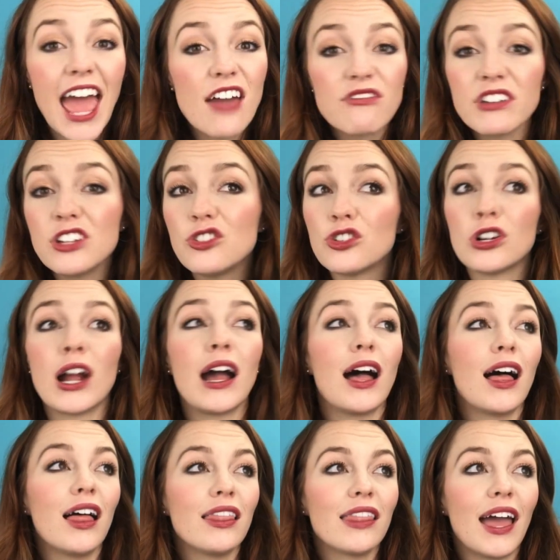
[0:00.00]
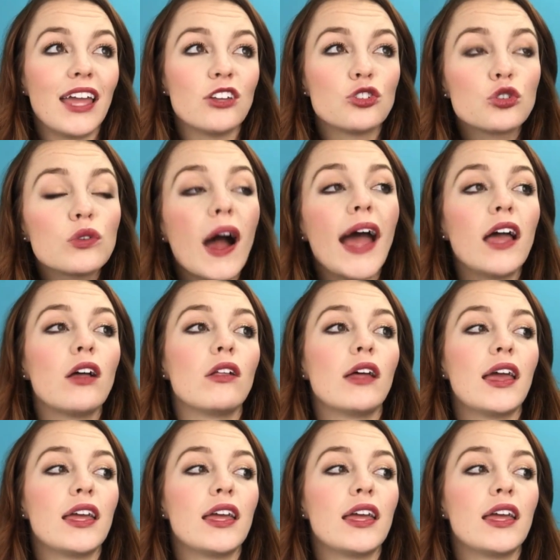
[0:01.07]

every trial